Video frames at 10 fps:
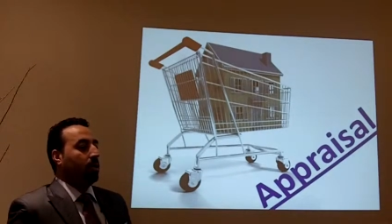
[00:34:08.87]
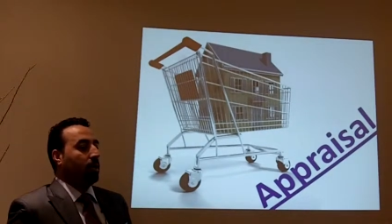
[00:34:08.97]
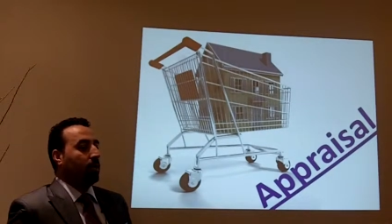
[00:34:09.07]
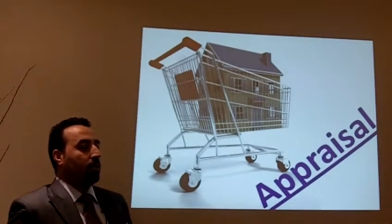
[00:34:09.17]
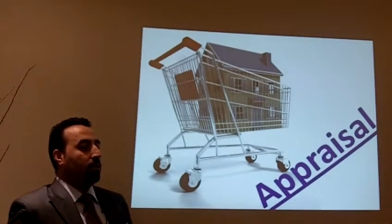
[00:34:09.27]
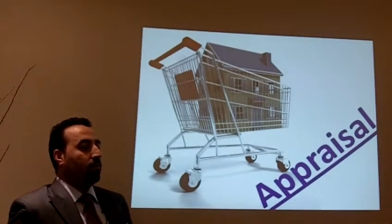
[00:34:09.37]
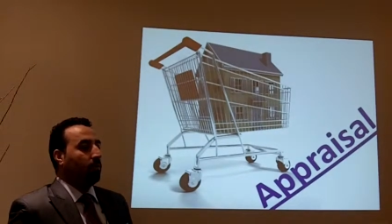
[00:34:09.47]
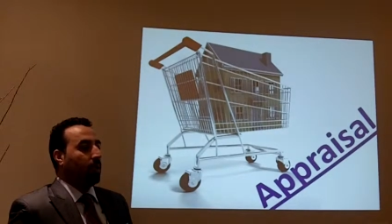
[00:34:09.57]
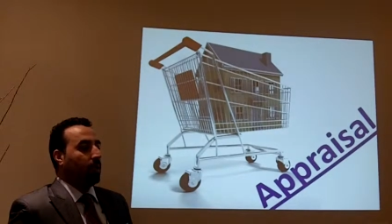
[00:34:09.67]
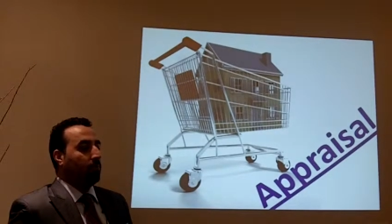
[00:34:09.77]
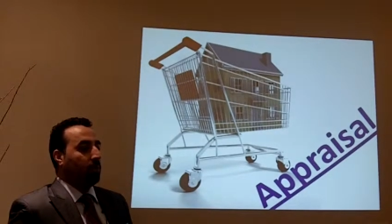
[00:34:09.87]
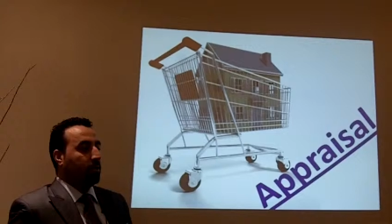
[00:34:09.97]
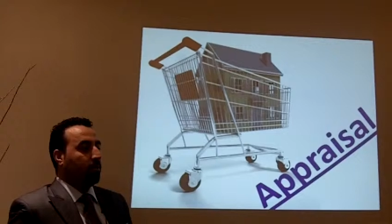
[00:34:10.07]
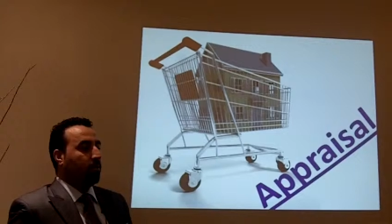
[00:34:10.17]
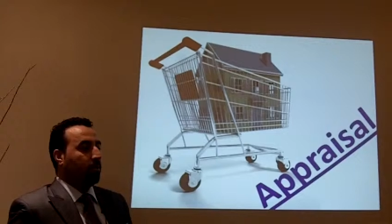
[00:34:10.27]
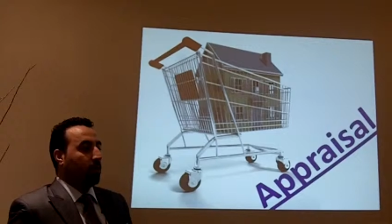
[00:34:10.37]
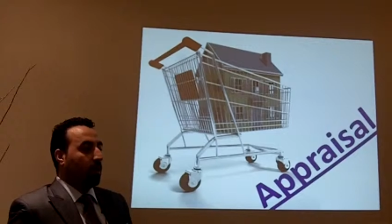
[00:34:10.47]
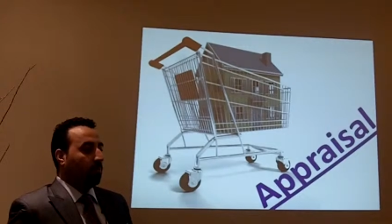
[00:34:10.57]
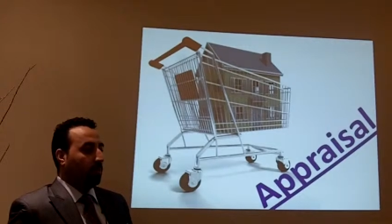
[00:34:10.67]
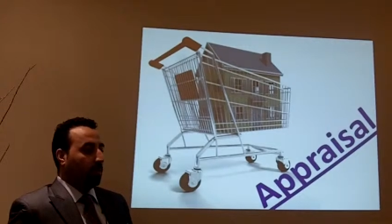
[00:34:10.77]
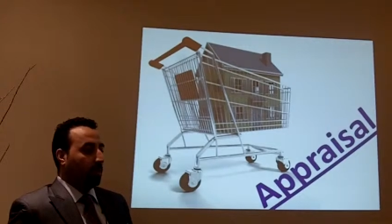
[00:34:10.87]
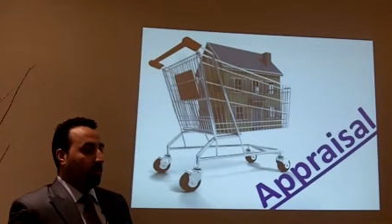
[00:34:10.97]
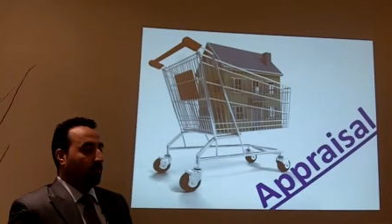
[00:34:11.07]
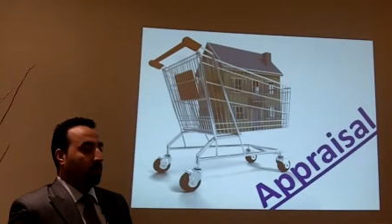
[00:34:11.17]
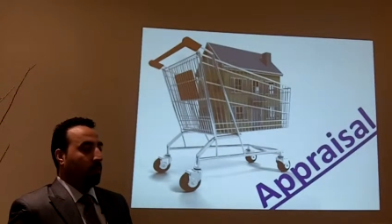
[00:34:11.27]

the lender will appraise the property.